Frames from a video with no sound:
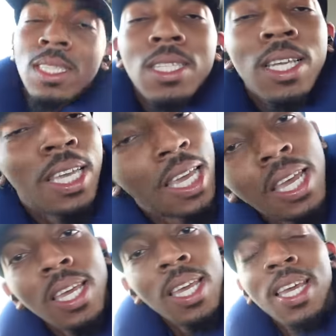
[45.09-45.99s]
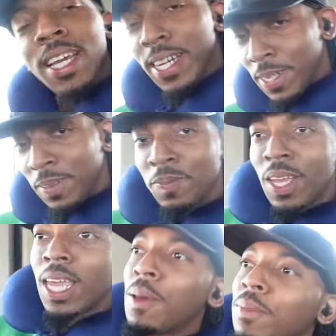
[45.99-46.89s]
to get here.
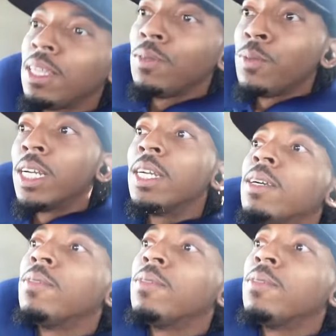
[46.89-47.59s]
I can't believe we're